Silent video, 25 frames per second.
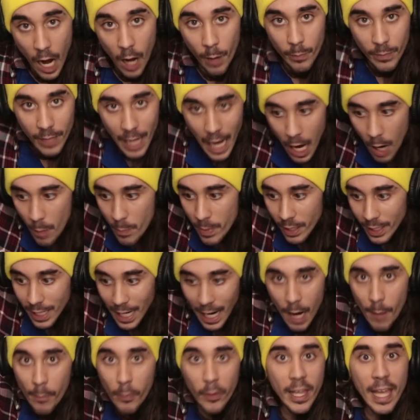I'm in a
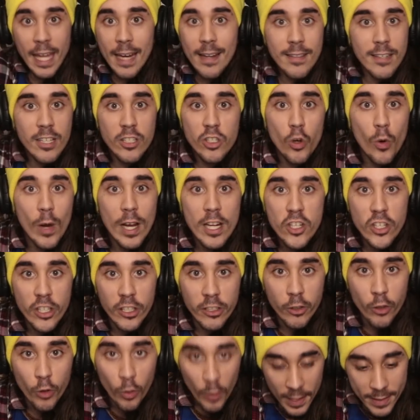complicated situation,
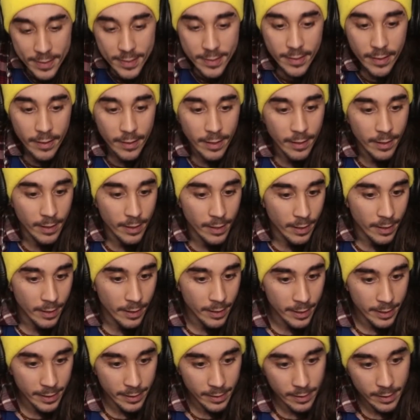Chris.
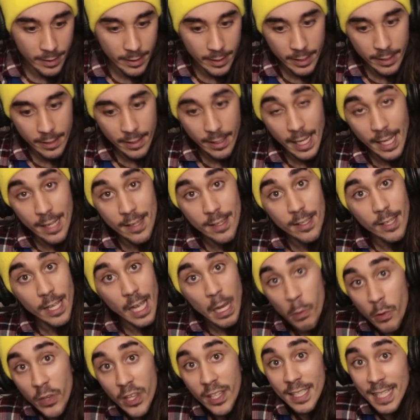
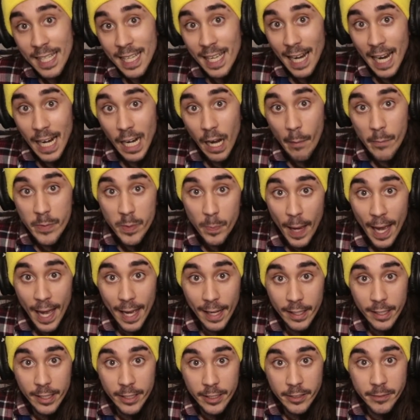And when the DNA comes
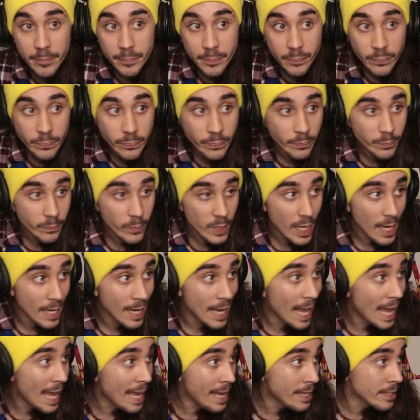back
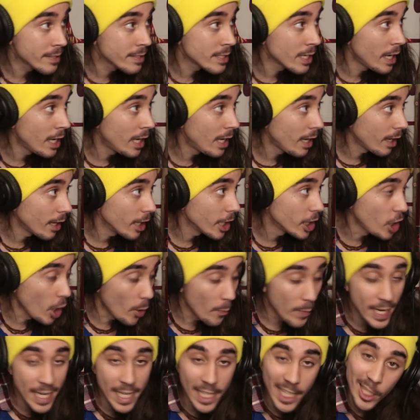as
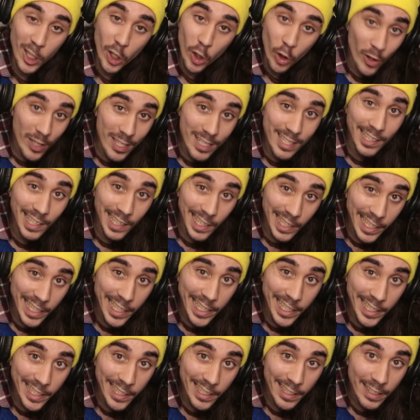comedian Chris
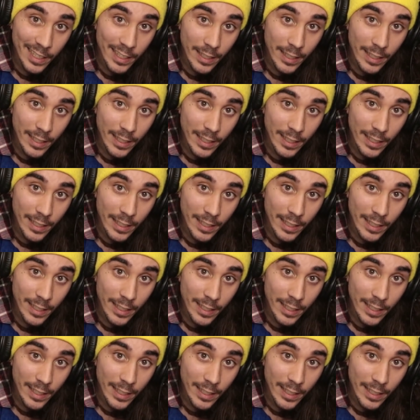D'Elia